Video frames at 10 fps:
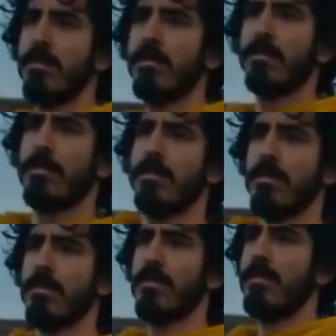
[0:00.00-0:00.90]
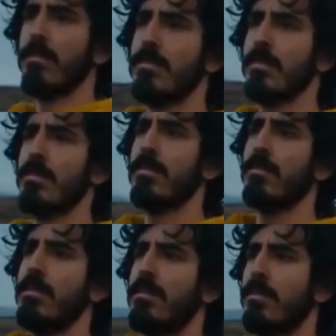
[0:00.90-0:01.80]
Arthur's headstrong
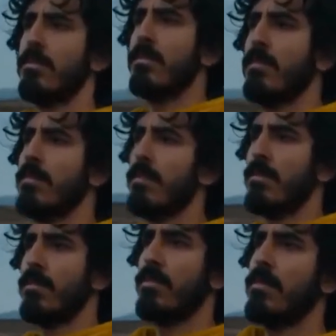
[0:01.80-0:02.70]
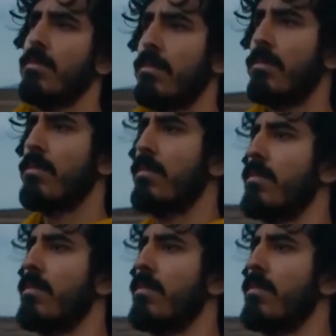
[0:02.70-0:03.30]
nephew embarks on a daring quest to